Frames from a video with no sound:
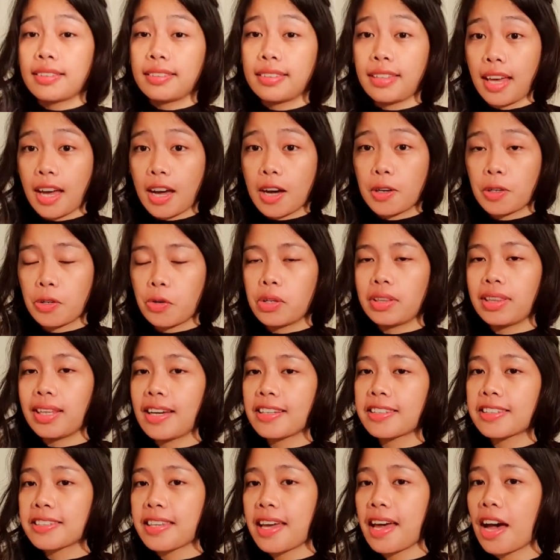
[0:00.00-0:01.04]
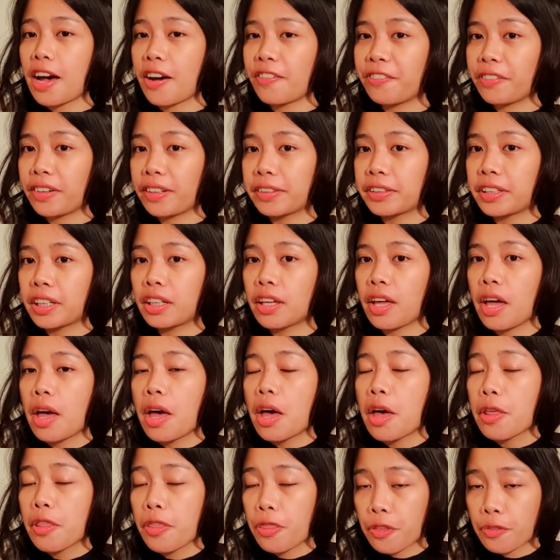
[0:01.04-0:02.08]
Now let's have the
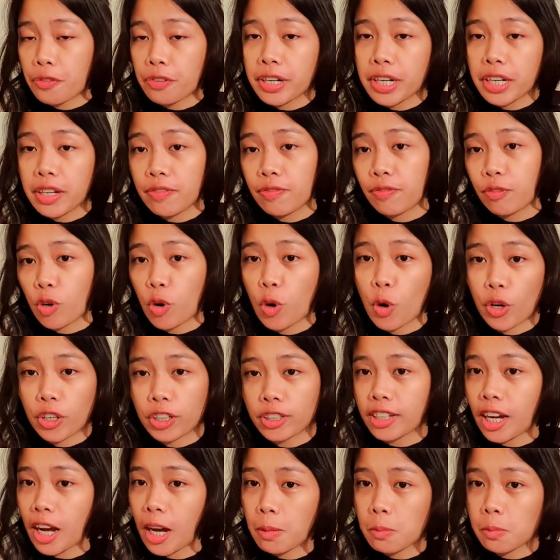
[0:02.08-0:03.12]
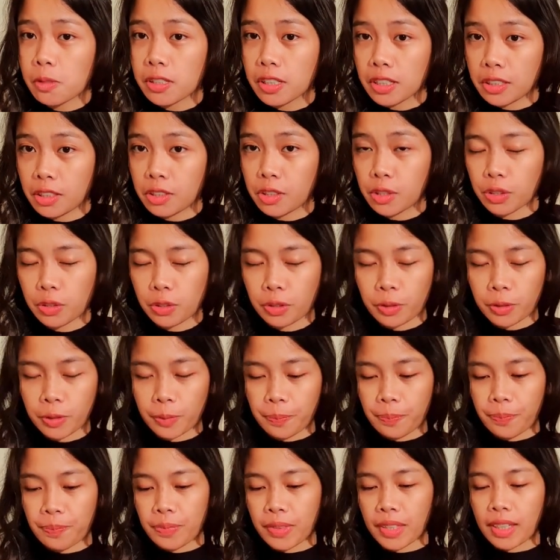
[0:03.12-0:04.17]
3-4 time signature.
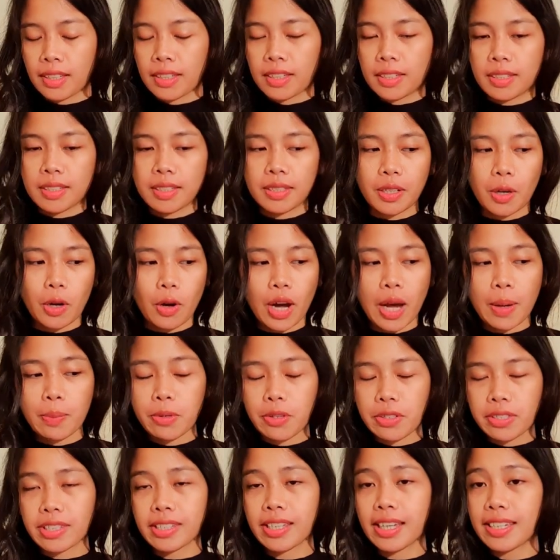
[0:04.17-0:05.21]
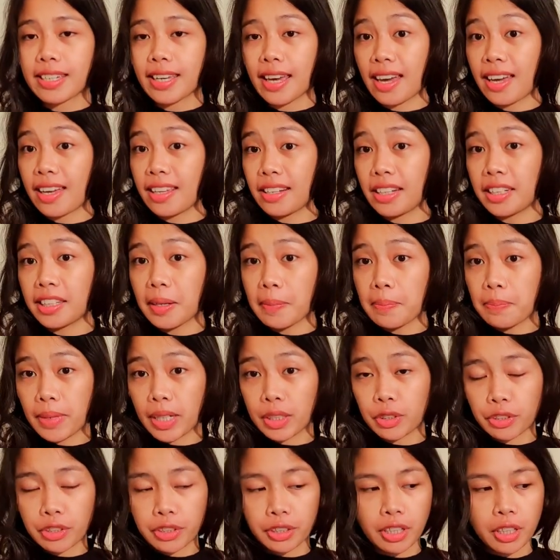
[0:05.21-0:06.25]
So I'm using again the
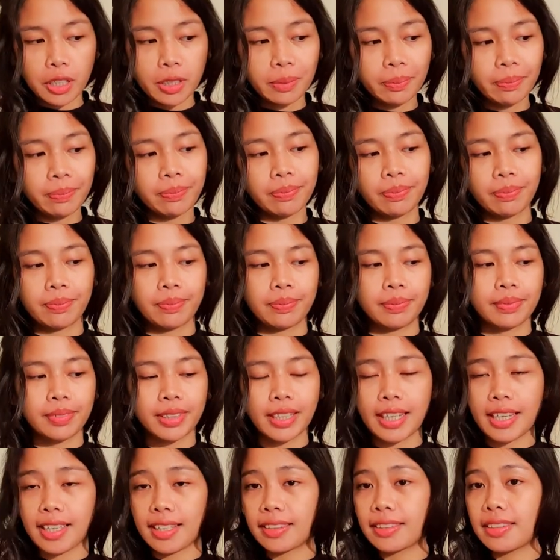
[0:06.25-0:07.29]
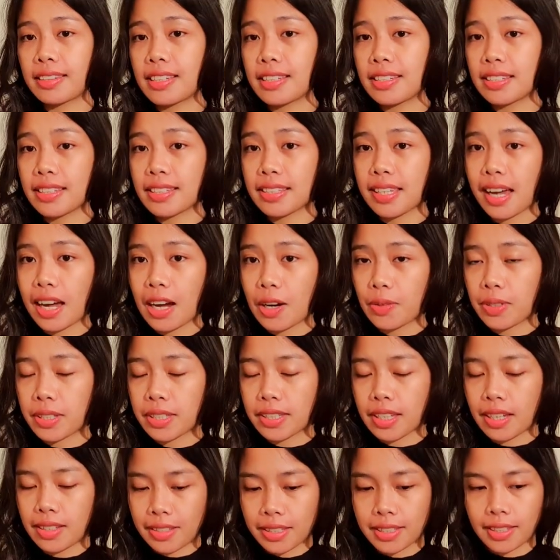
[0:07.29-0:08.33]
metronome, and this is how it
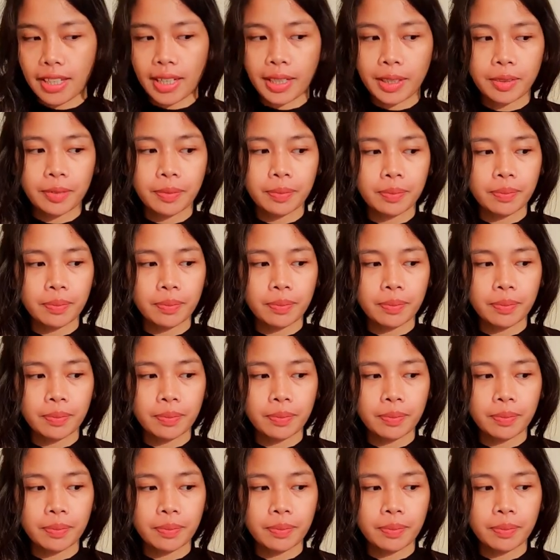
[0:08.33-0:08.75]
sounds like.